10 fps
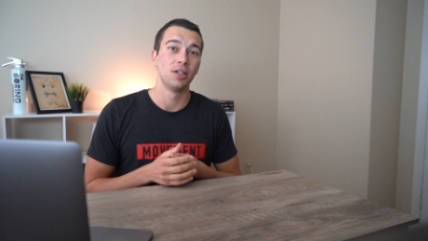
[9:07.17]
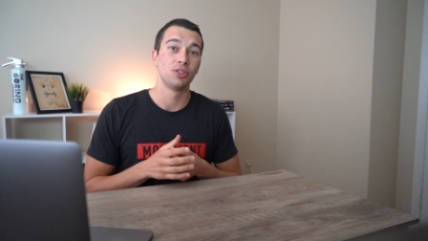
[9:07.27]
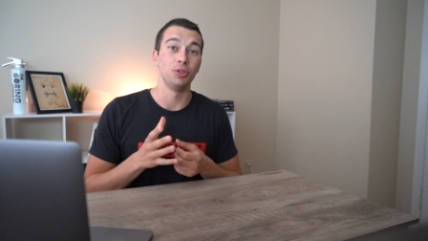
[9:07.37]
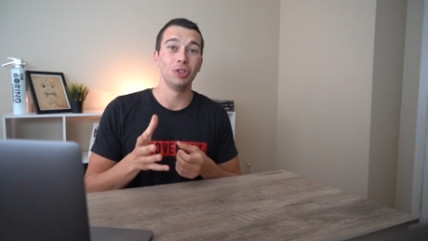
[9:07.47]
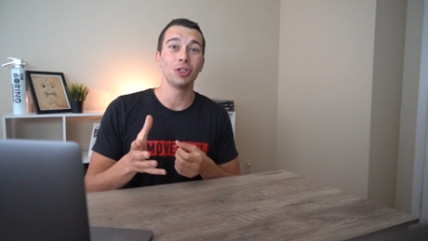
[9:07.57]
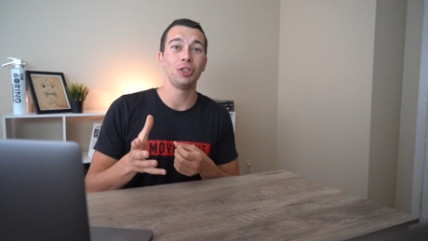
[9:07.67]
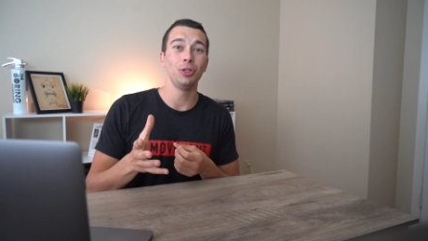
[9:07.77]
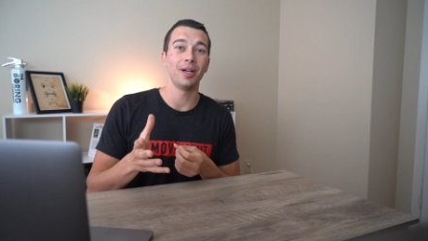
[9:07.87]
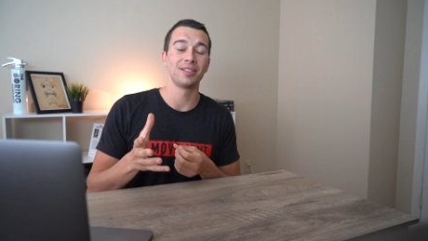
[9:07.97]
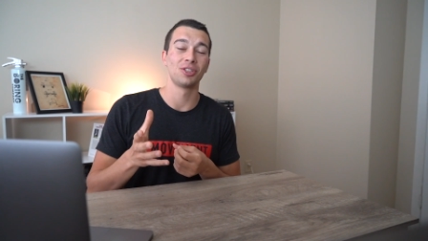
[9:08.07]
So your
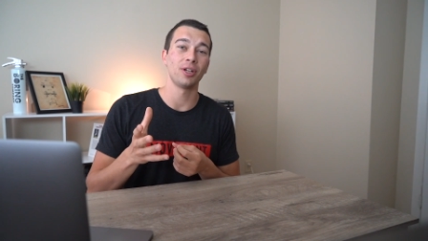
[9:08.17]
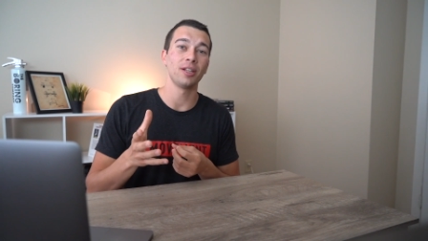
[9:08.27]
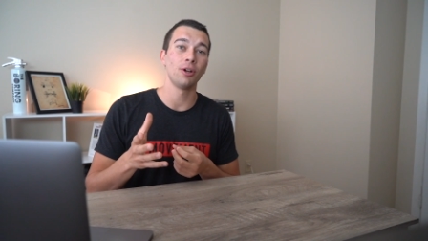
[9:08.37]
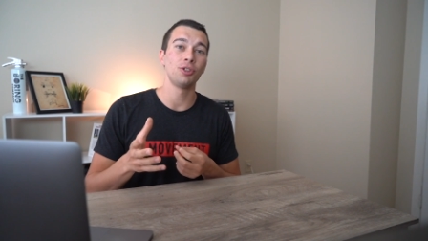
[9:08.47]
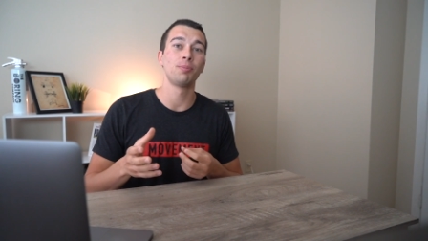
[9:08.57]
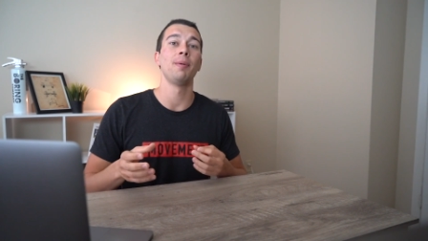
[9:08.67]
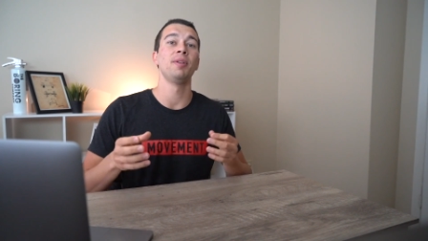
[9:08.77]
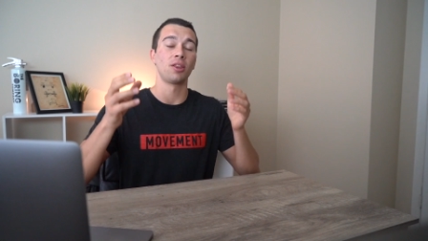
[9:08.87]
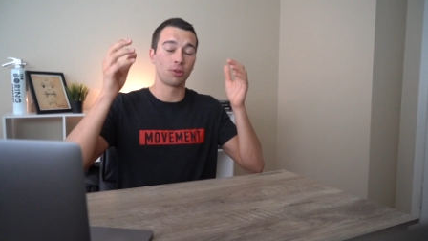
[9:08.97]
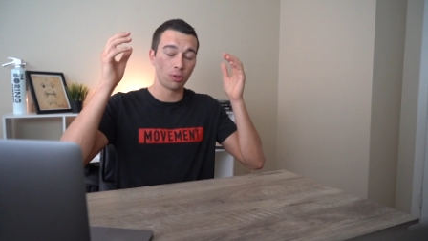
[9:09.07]
cue as a strength coach might
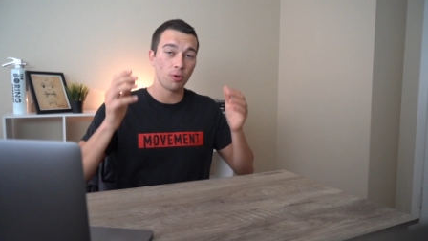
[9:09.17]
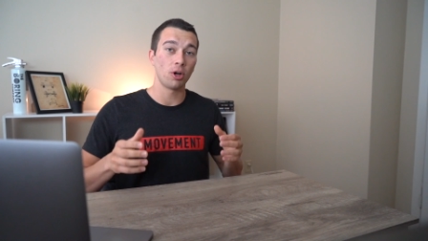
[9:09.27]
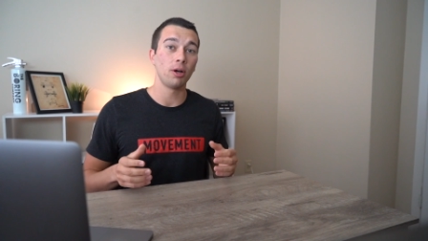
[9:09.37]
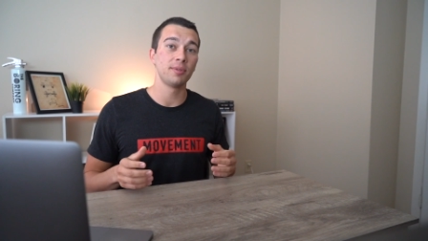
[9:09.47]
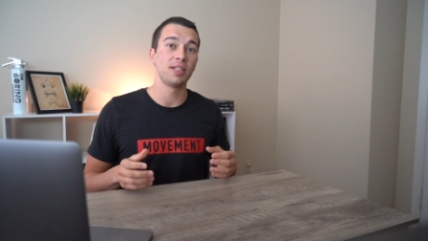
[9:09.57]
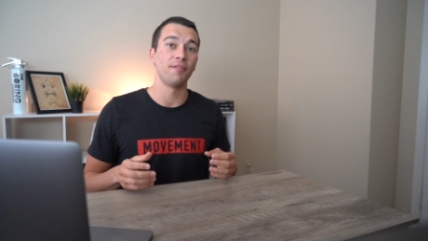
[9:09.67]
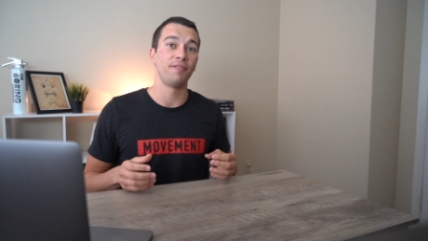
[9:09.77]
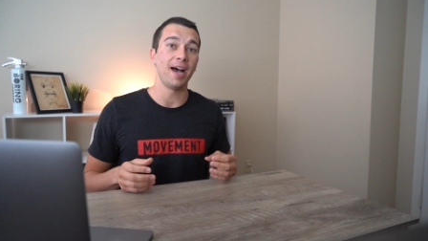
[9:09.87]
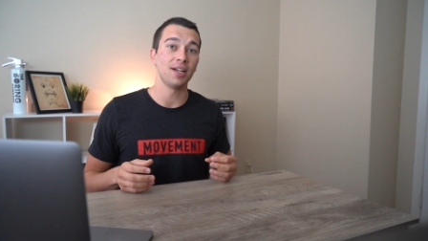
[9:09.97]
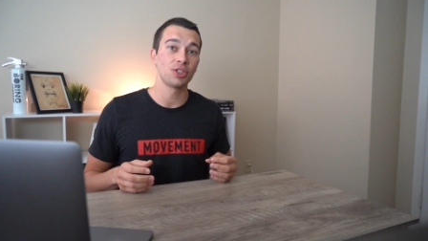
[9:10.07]
be to throw her arms
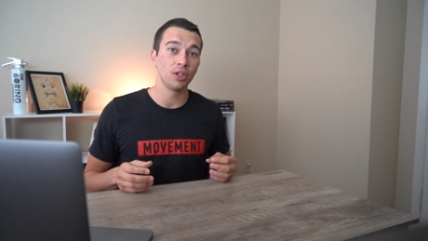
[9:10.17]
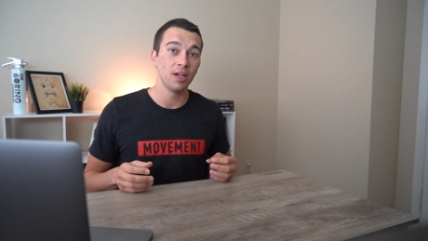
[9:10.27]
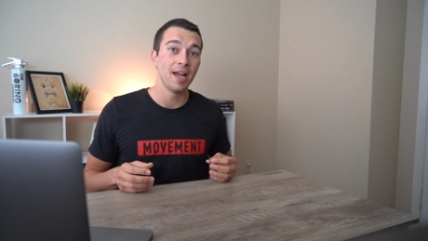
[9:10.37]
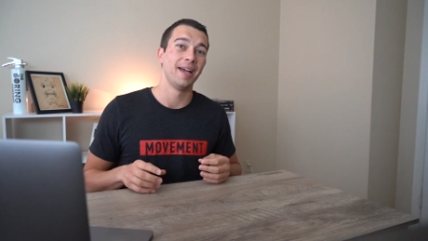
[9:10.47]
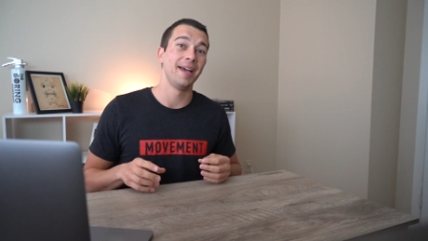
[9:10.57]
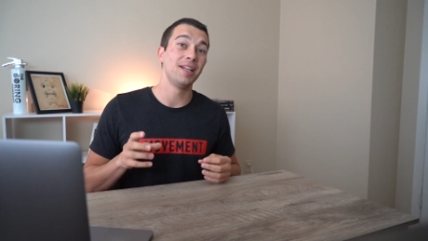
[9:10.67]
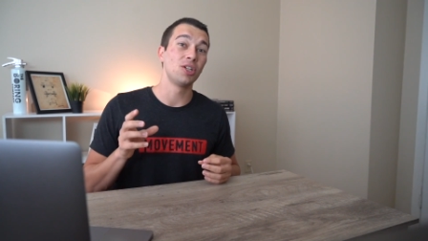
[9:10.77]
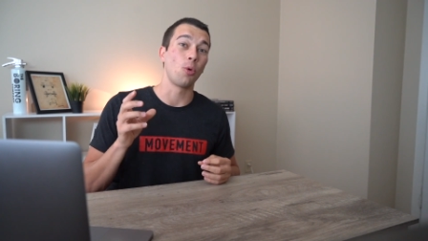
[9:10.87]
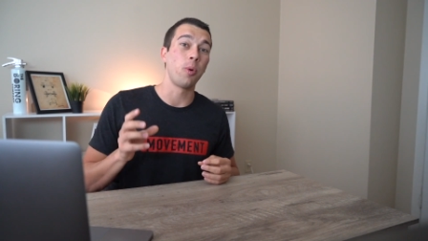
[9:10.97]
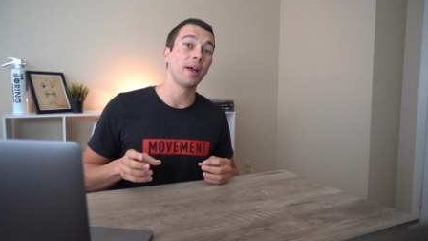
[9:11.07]
down faster and then
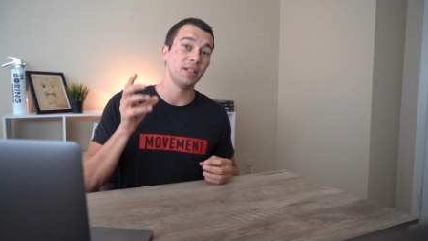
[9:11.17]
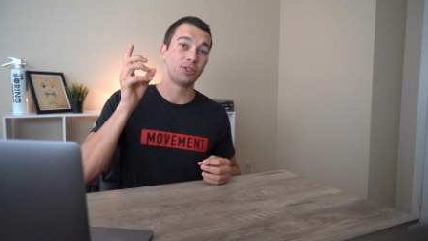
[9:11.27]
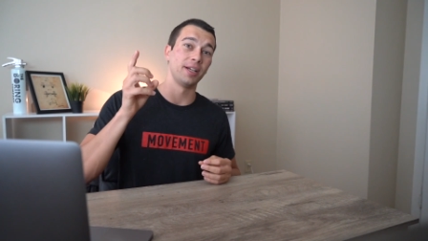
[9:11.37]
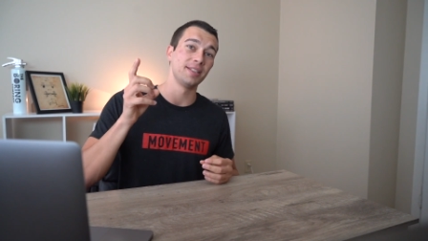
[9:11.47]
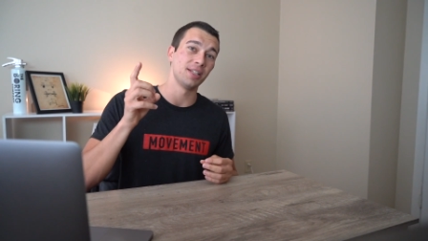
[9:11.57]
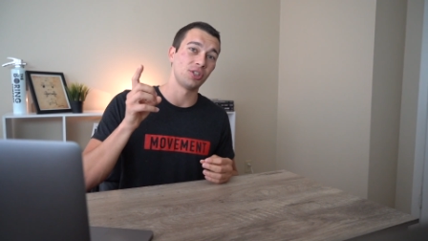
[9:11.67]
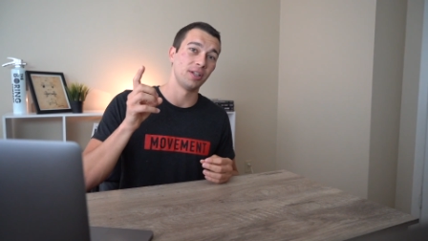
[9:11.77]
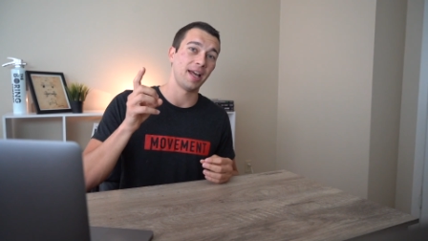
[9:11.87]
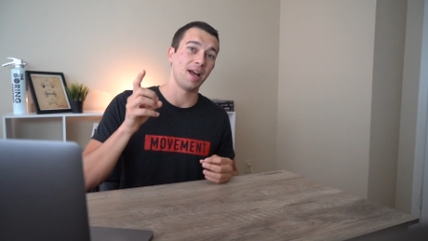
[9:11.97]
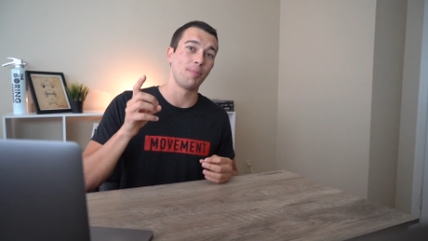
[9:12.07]
to quickly transition
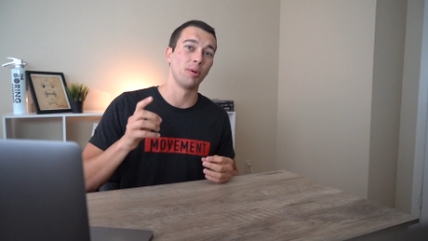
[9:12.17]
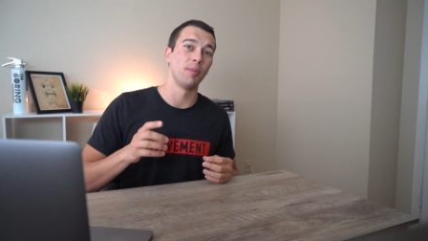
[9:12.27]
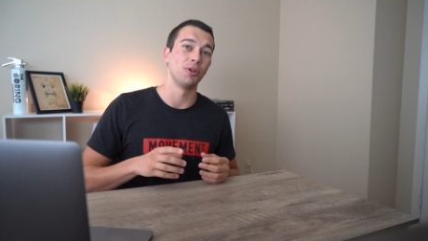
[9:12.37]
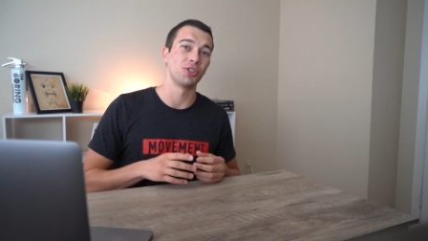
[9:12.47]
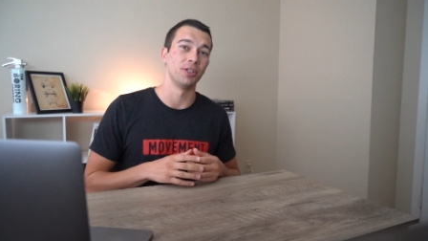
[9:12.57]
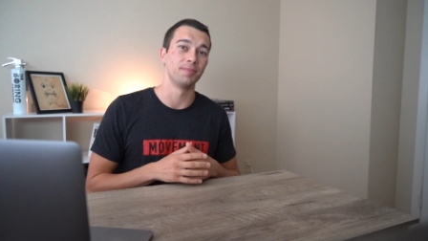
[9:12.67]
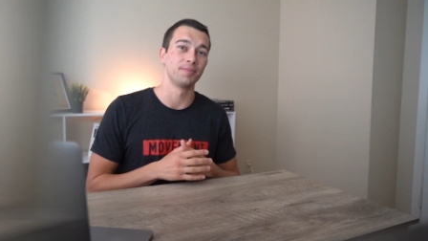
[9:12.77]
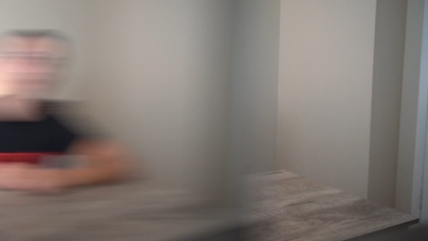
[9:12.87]
to that upward motion.